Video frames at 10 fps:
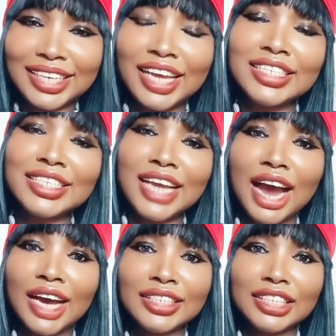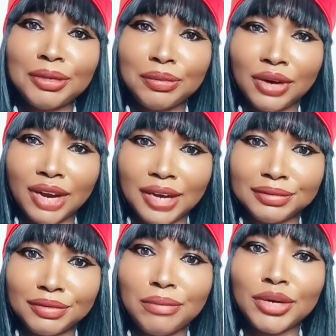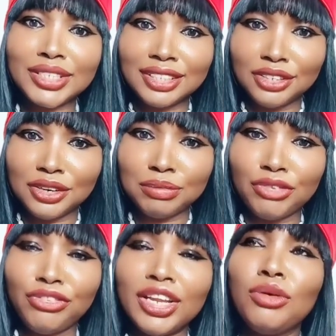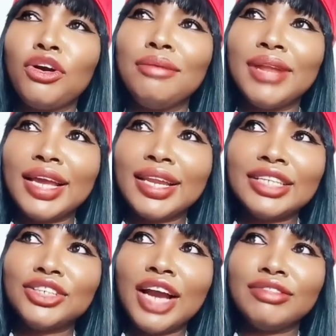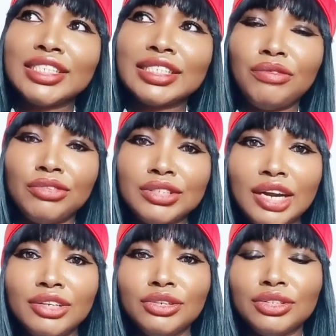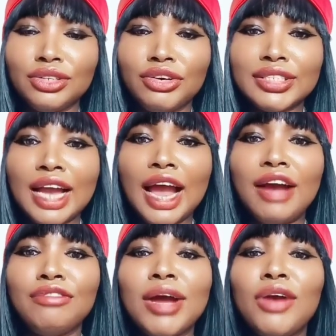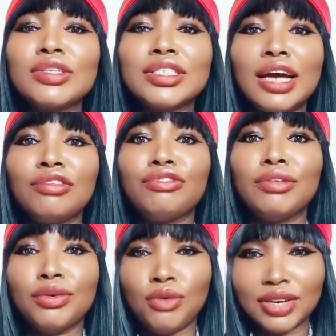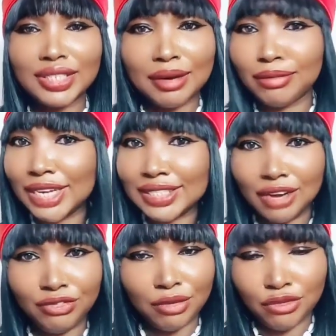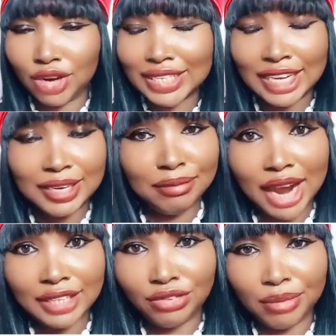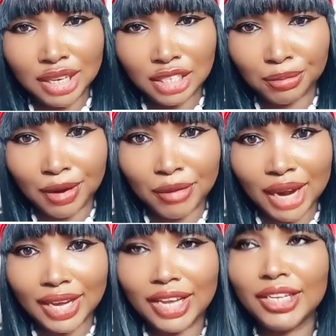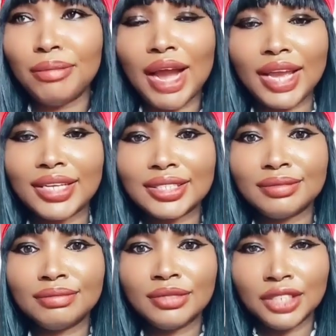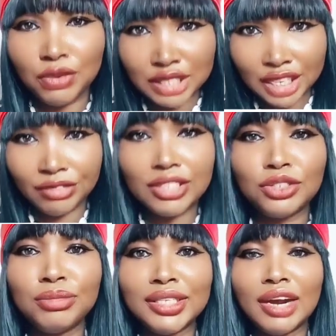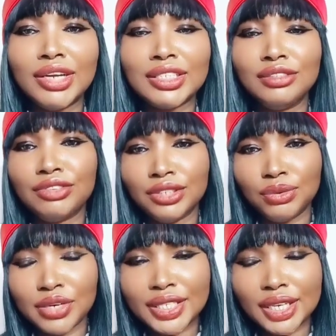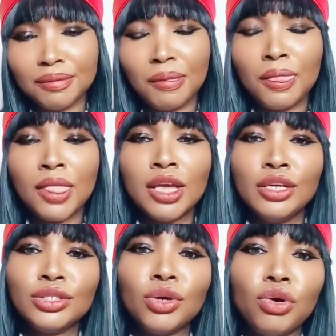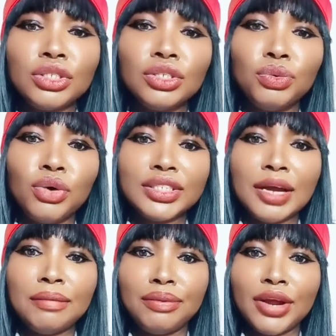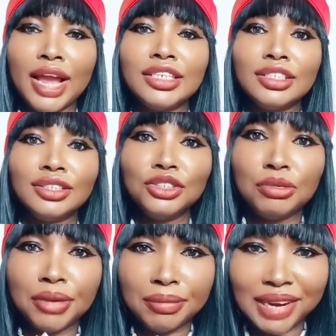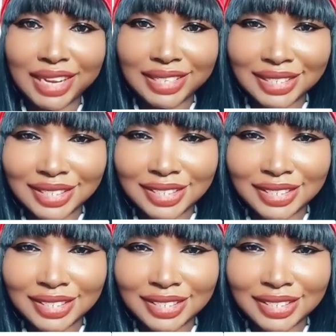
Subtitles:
That is how these people are. But you know, before they will come like that, you have the staff of authority. I have my own staff from the water. My staff from water, I didn't buy it from any supermarket, any market. It was given to me directly from the water. So go to the water and pray and you'll be blessed.